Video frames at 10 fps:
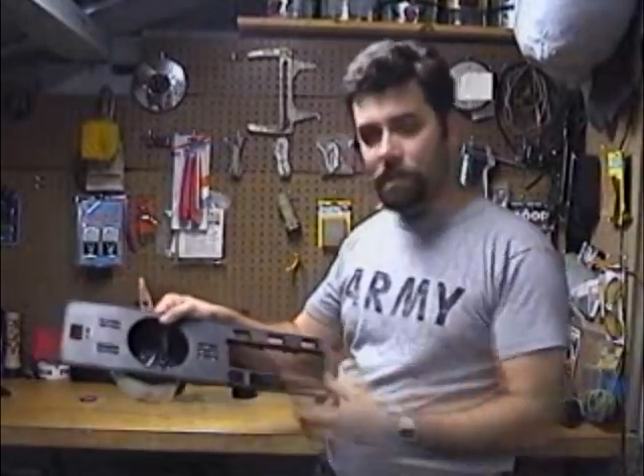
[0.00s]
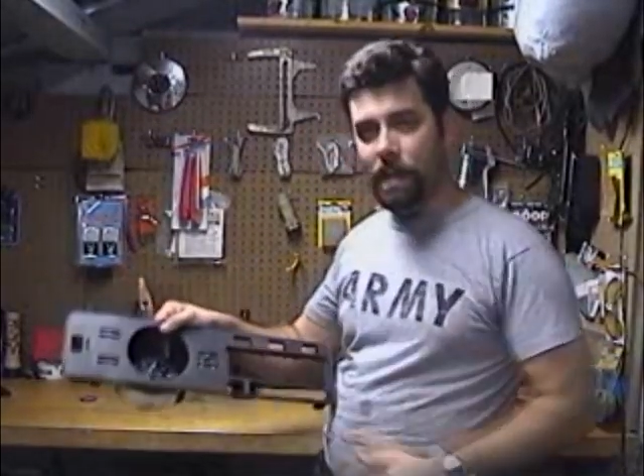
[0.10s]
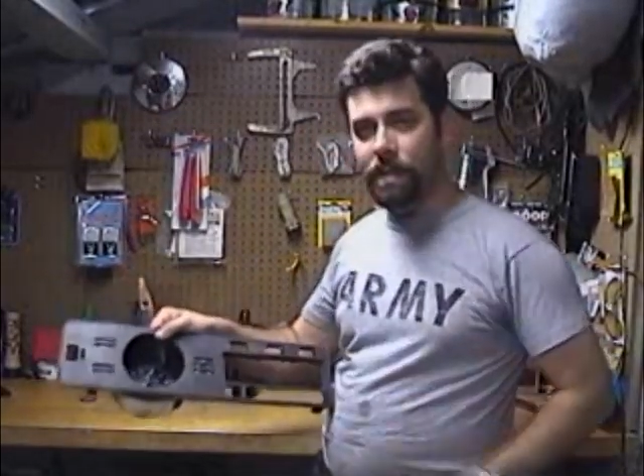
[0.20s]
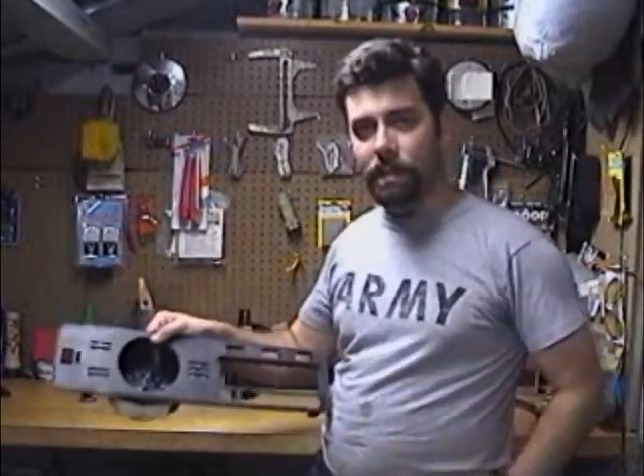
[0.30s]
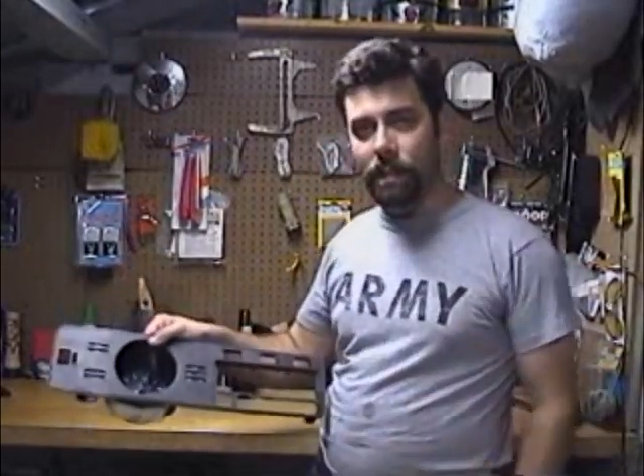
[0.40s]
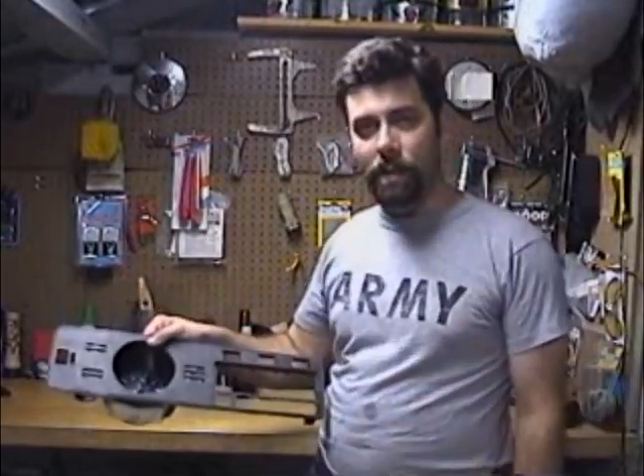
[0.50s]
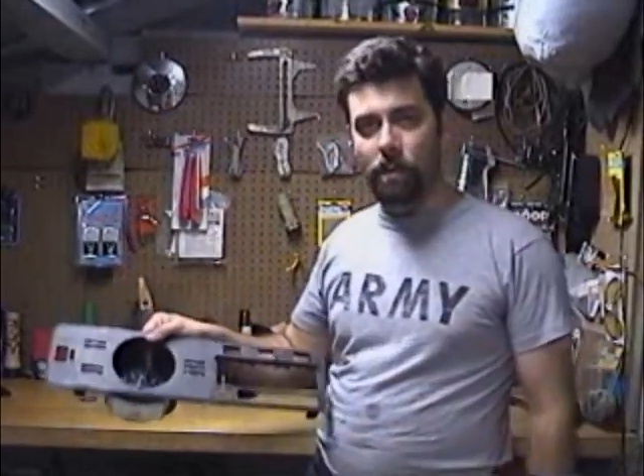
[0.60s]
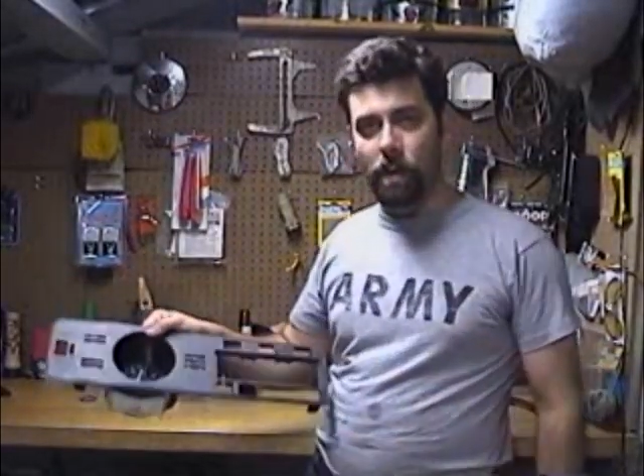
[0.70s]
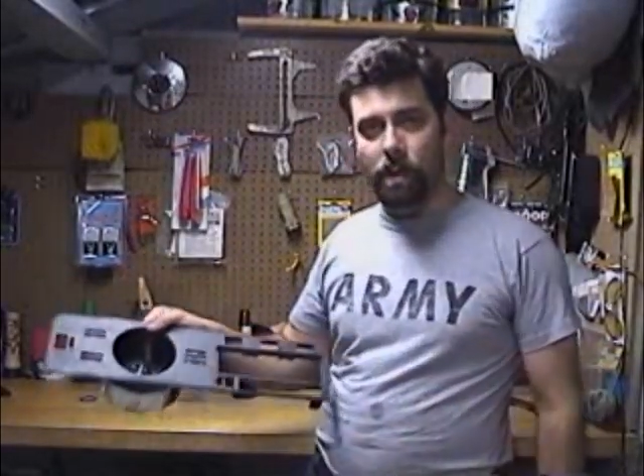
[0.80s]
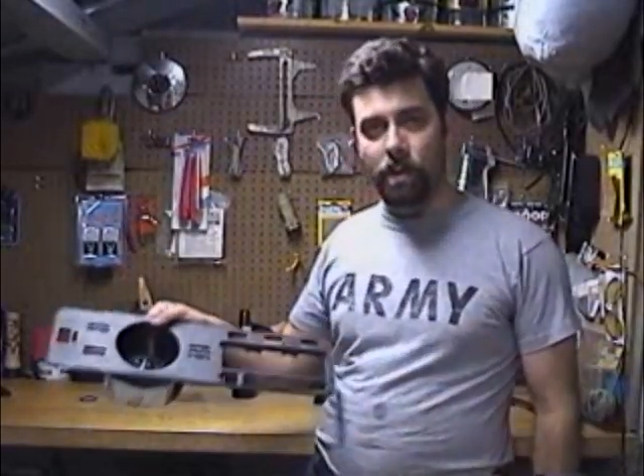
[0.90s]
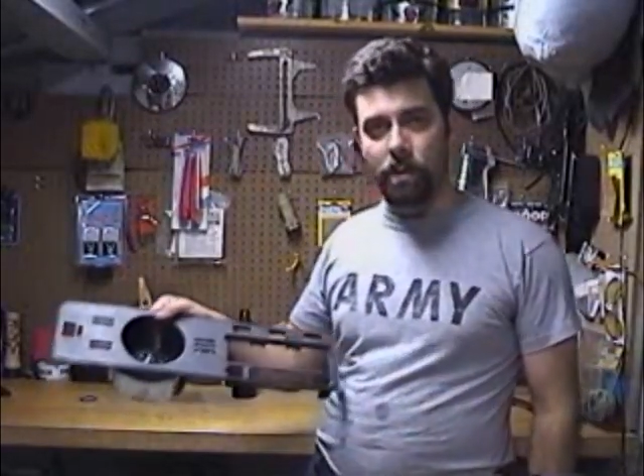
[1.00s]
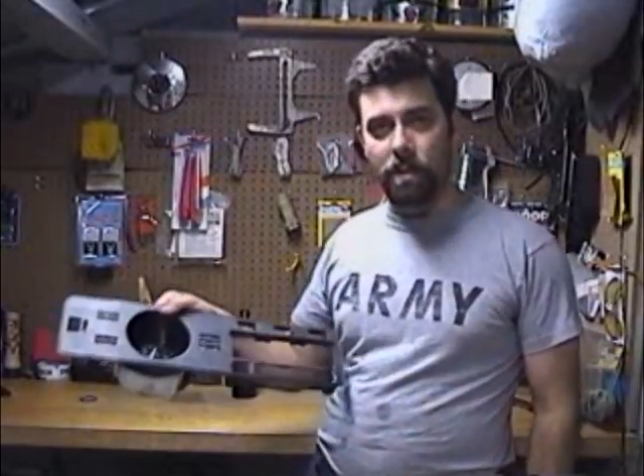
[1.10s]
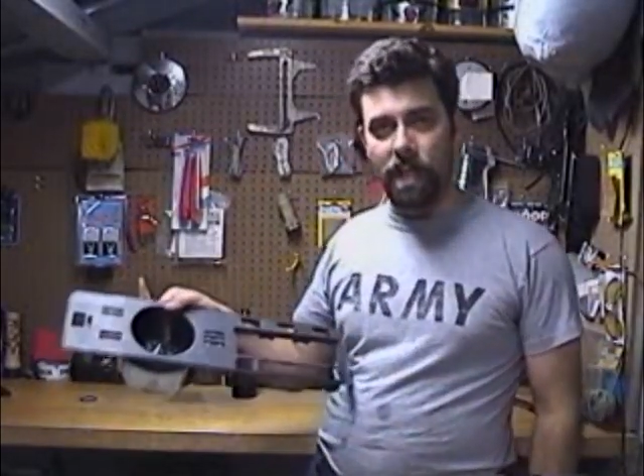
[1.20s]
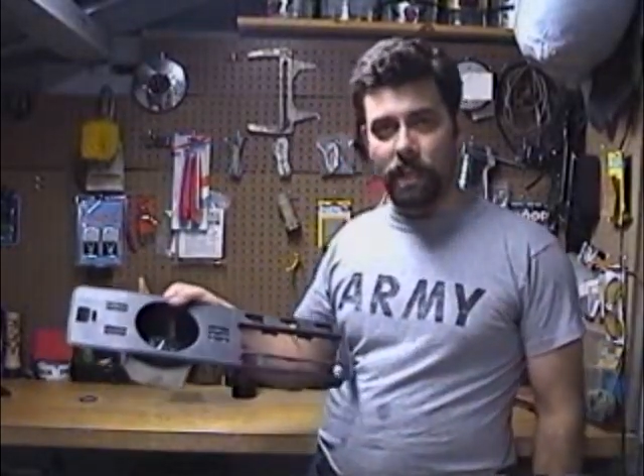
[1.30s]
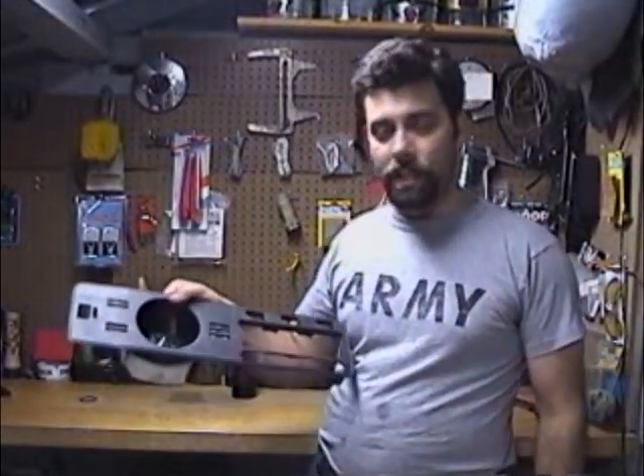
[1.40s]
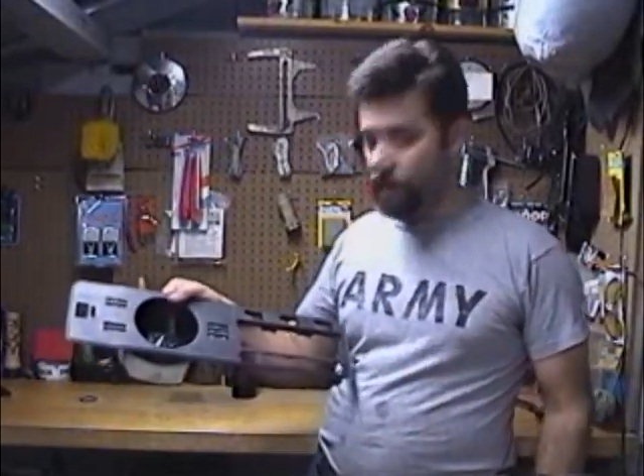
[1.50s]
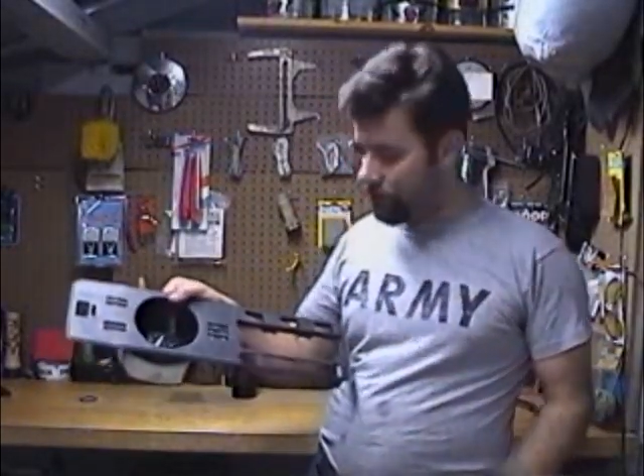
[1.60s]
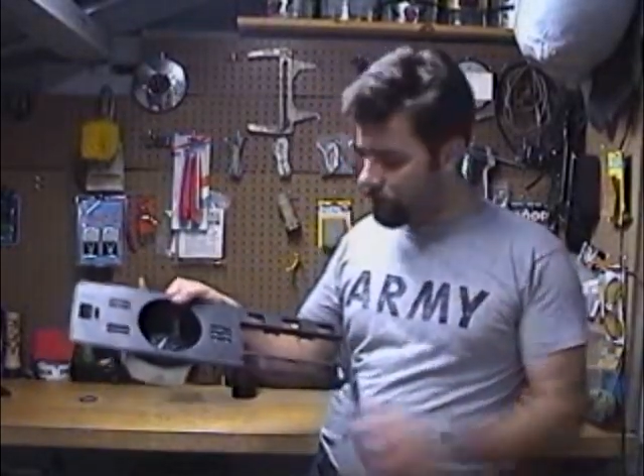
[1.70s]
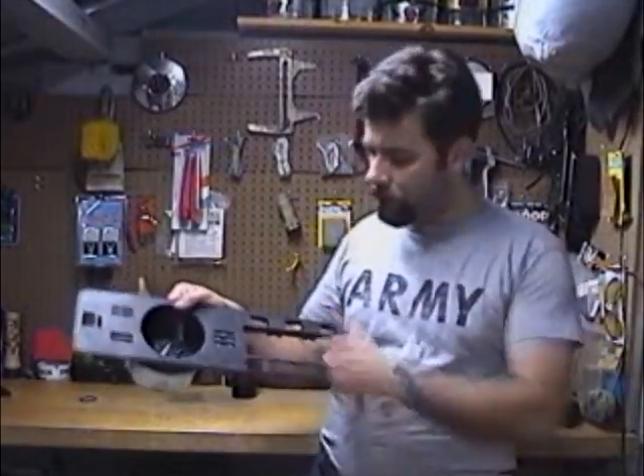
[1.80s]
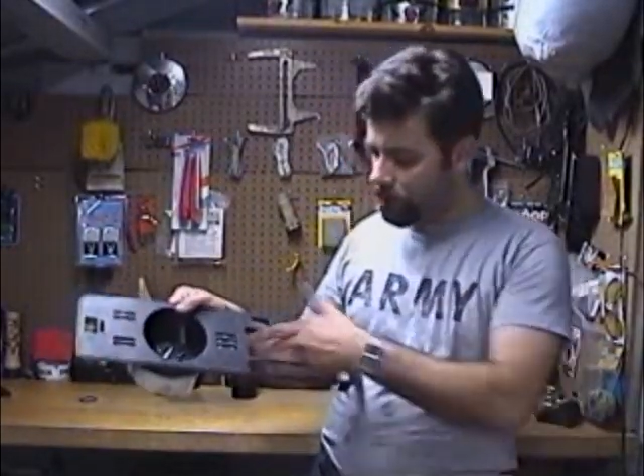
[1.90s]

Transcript: basically every radio is slightly different,